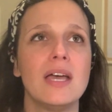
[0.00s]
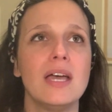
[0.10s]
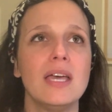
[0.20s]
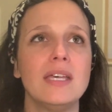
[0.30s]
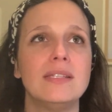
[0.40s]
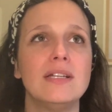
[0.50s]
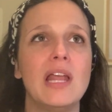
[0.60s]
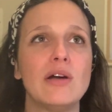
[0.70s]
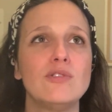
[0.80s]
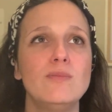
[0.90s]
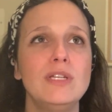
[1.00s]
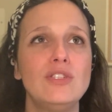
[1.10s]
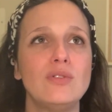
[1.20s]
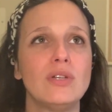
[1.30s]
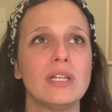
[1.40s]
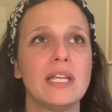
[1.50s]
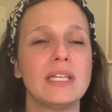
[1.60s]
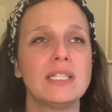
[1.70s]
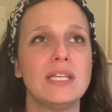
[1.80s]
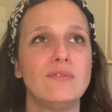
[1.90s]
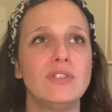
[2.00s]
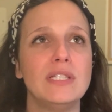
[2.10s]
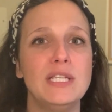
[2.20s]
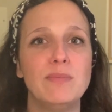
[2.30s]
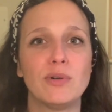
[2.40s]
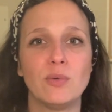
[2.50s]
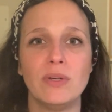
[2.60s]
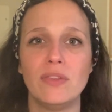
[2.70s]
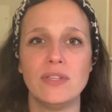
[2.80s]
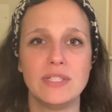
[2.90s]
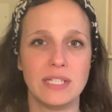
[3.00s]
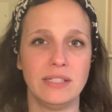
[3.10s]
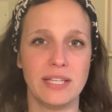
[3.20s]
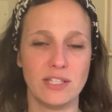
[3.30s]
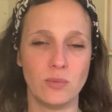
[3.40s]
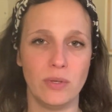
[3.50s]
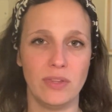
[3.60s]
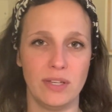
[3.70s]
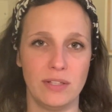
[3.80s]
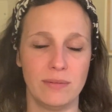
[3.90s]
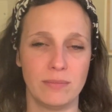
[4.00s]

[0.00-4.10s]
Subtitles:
it allowed me to connect even deeper with the stillness within.